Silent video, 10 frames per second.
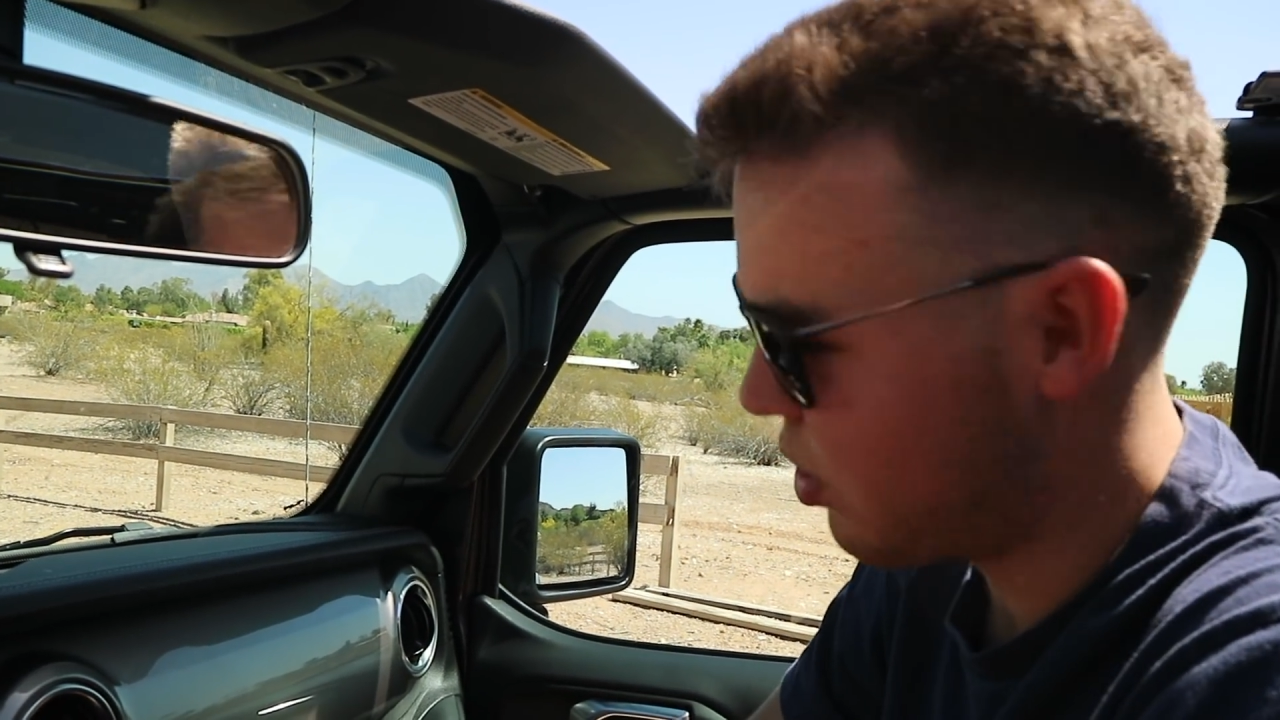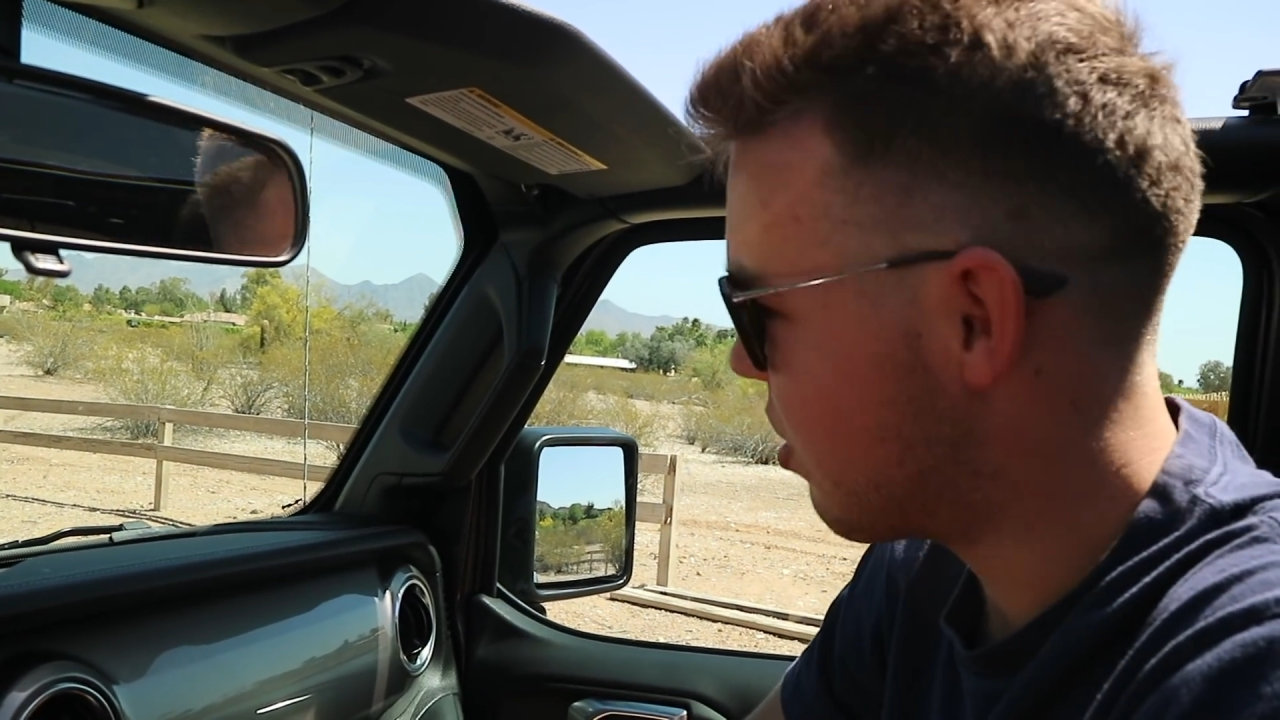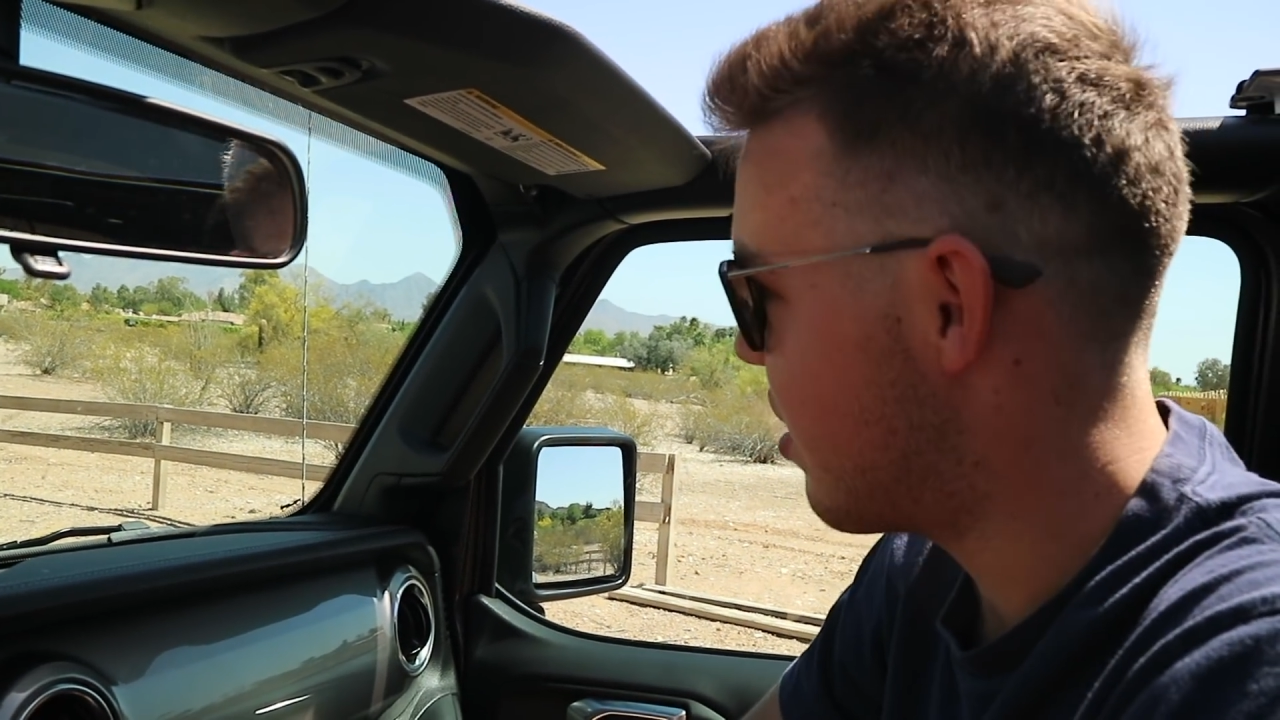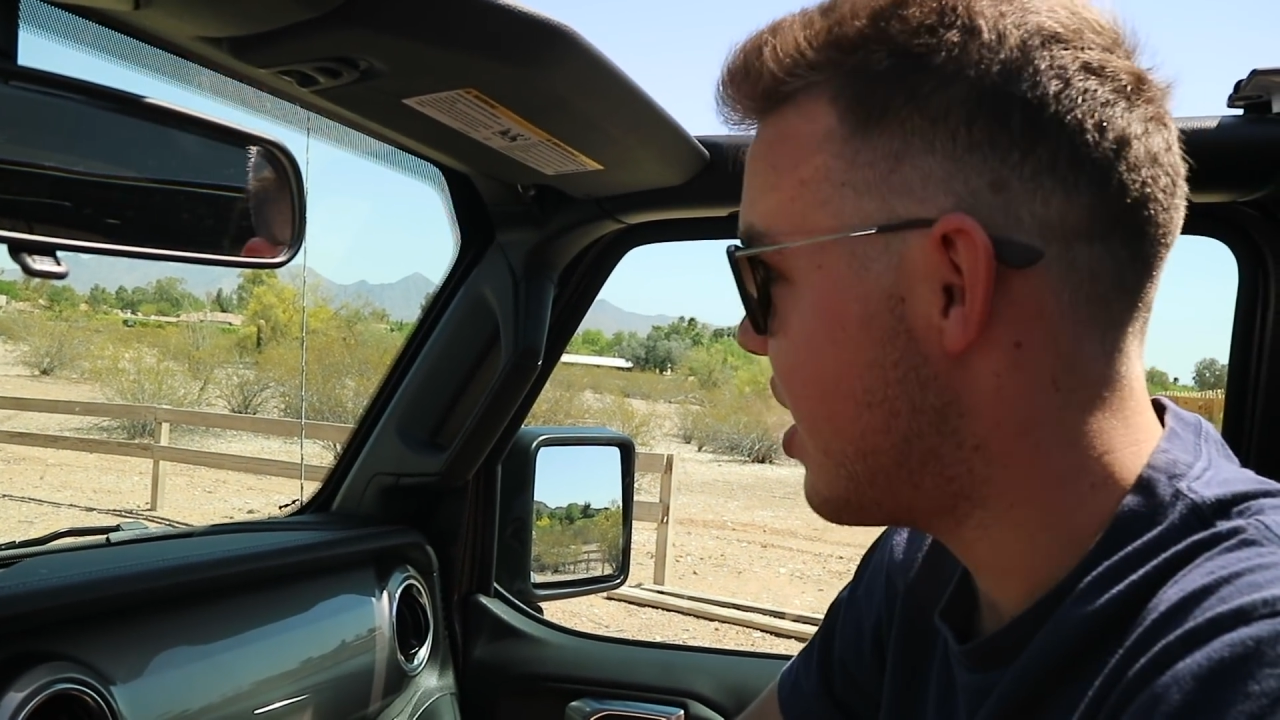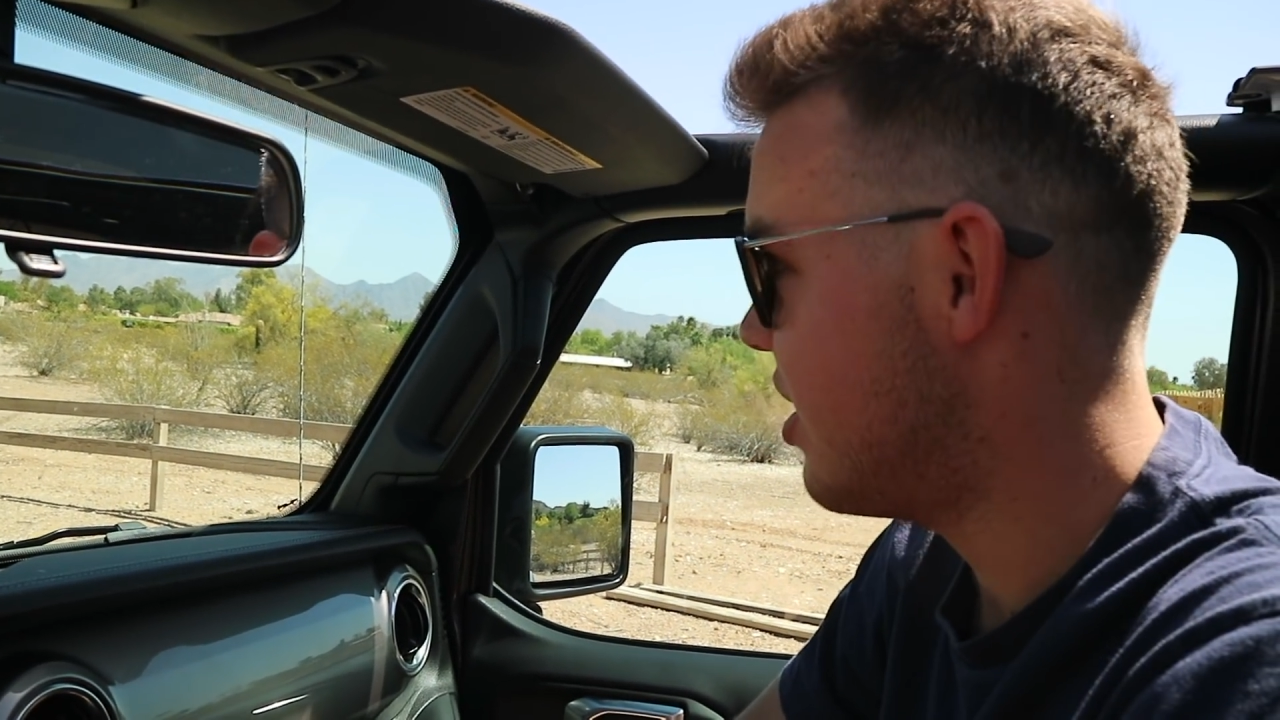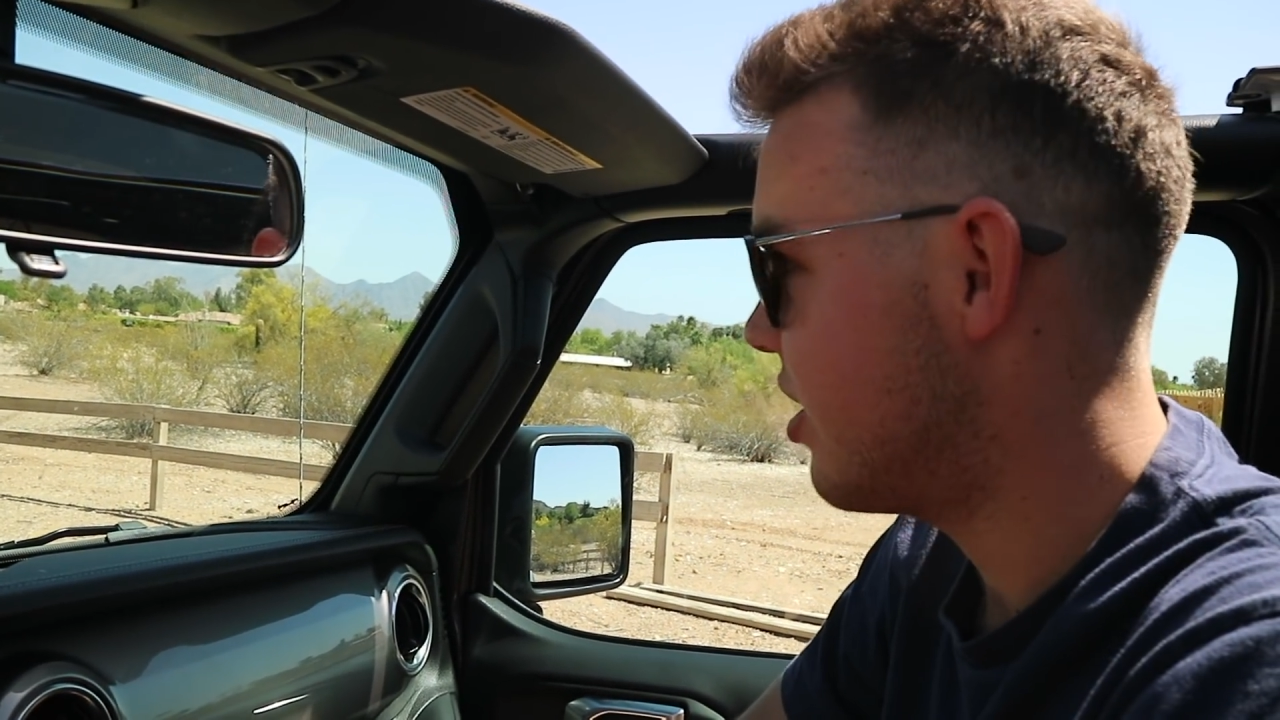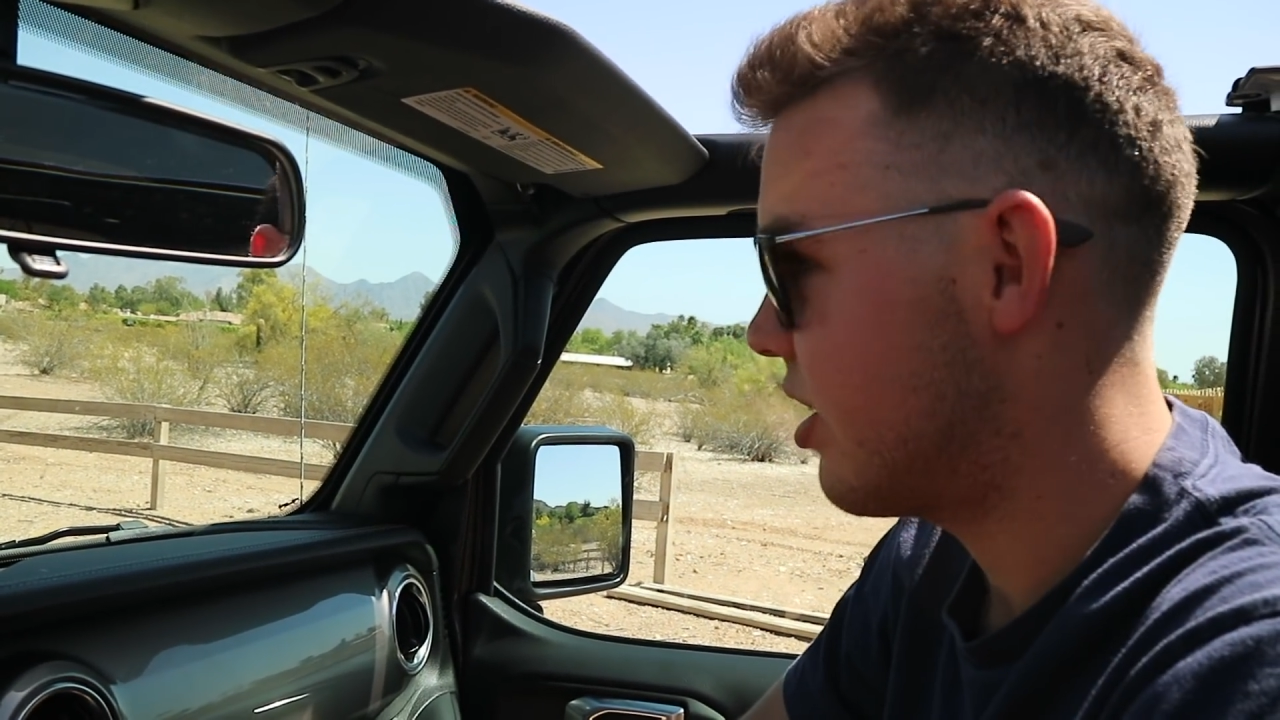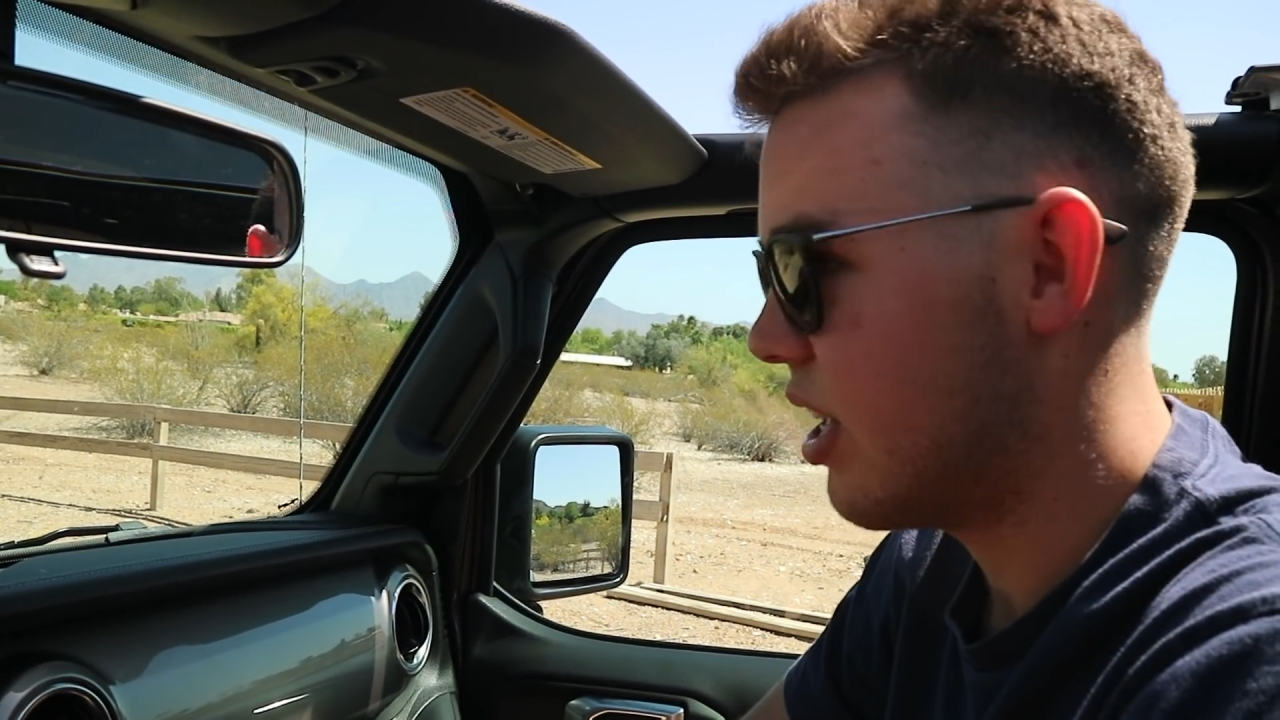all right.